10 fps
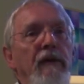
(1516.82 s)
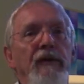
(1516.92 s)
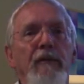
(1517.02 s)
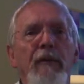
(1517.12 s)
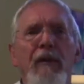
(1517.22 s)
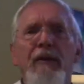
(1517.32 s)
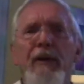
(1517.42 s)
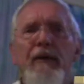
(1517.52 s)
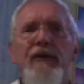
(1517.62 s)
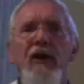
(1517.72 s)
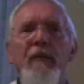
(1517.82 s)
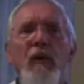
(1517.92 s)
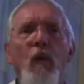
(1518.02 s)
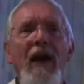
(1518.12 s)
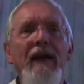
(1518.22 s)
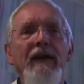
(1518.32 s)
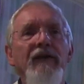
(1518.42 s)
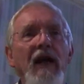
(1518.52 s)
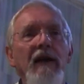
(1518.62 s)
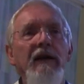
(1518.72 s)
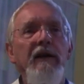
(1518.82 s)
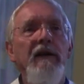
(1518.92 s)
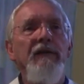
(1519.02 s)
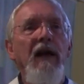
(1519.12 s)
someone might be able to tell me when exactly of